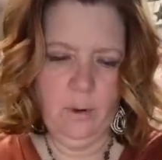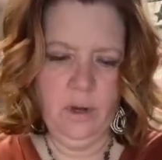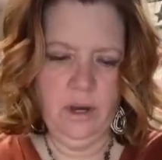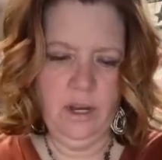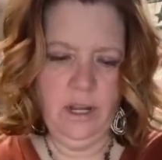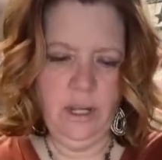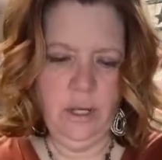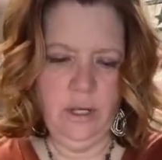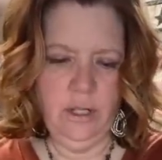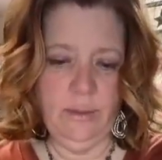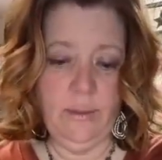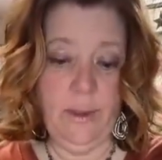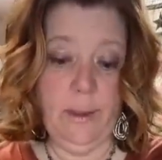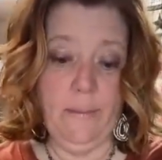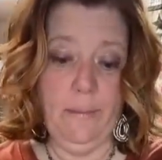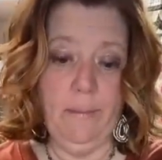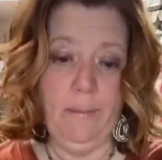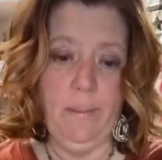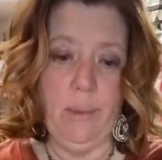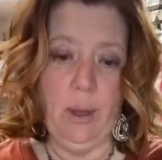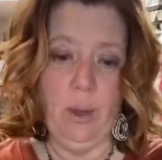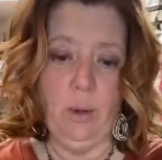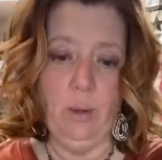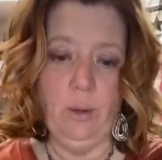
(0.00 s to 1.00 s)
I'm going to use my
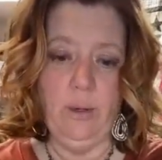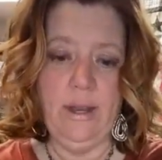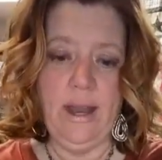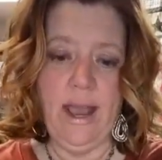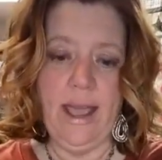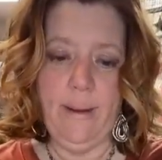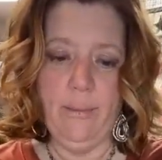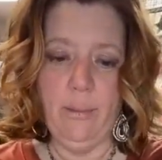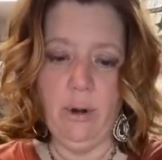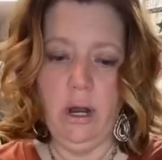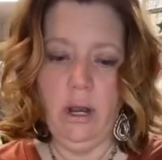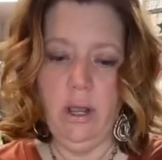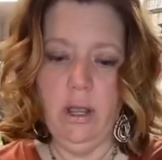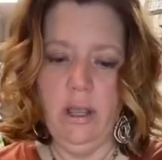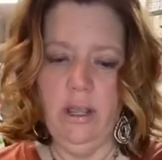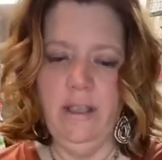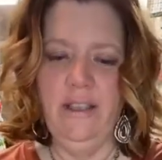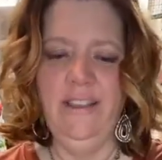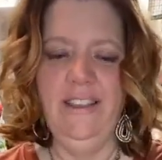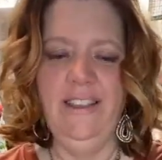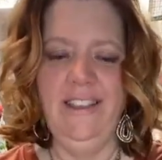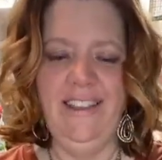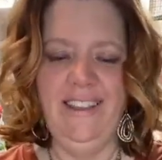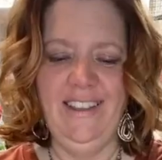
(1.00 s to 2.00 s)
bow
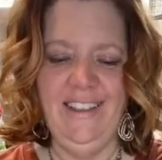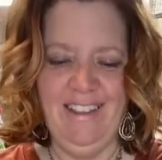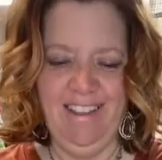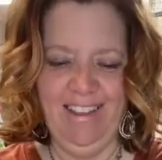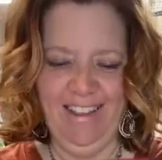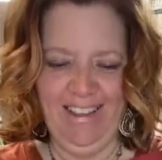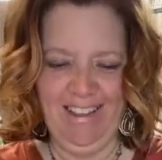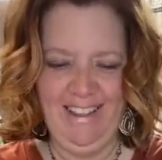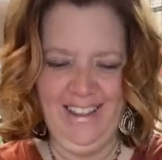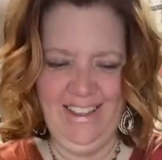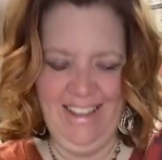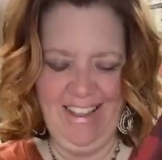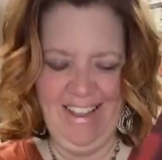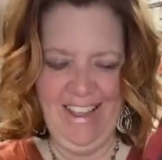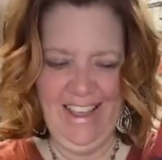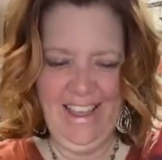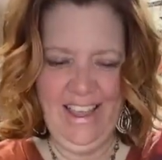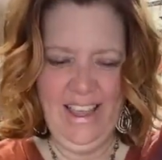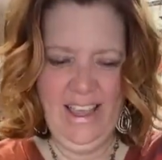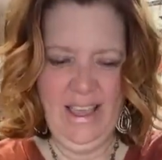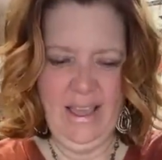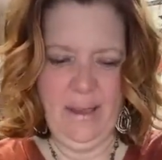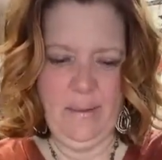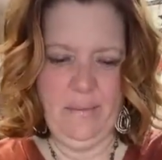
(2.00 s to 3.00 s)
dabra. Let
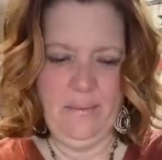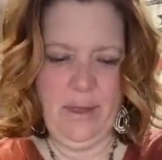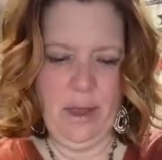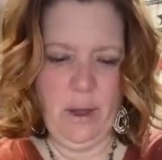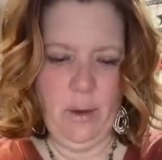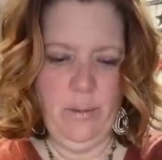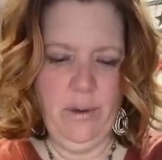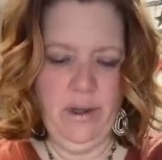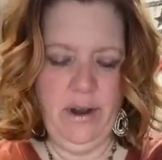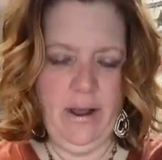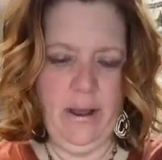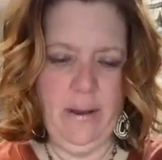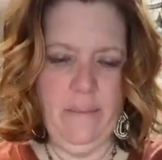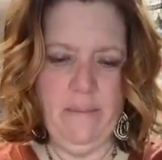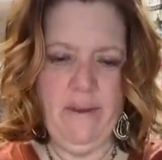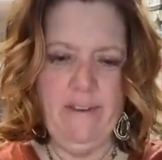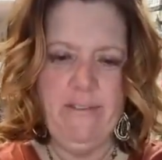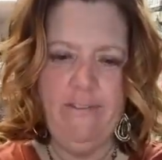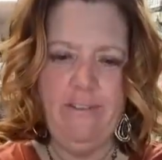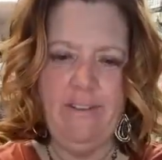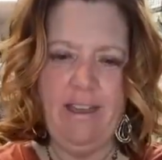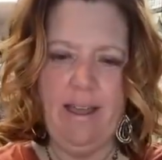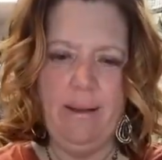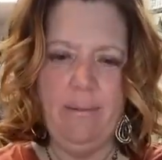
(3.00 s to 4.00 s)
me open up
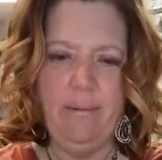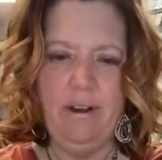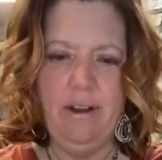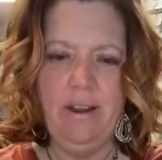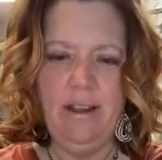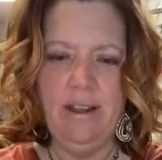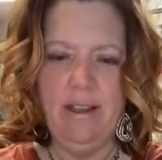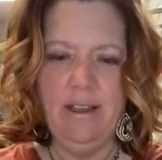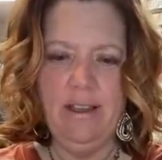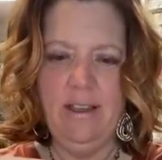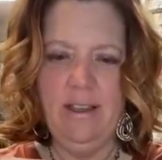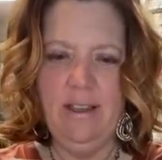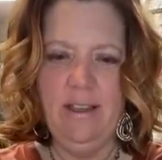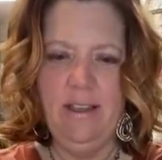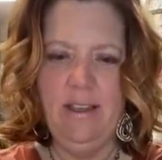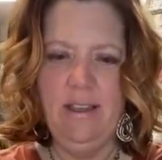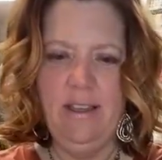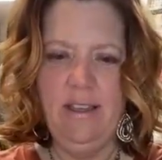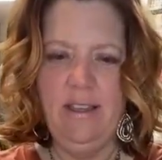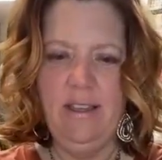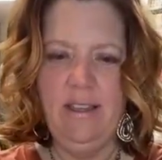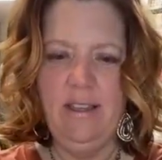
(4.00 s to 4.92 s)
my fabric.